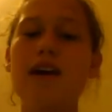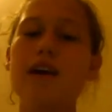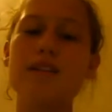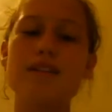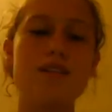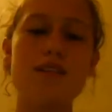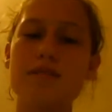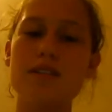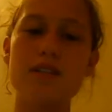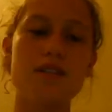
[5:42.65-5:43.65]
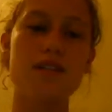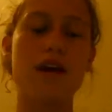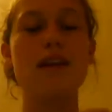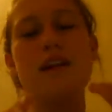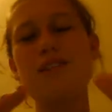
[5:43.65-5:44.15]
It's something
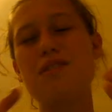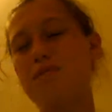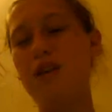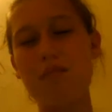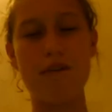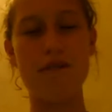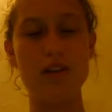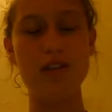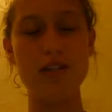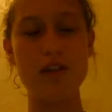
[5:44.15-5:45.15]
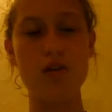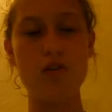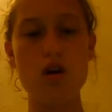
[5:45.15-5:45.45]
like it lets me get my feelings out.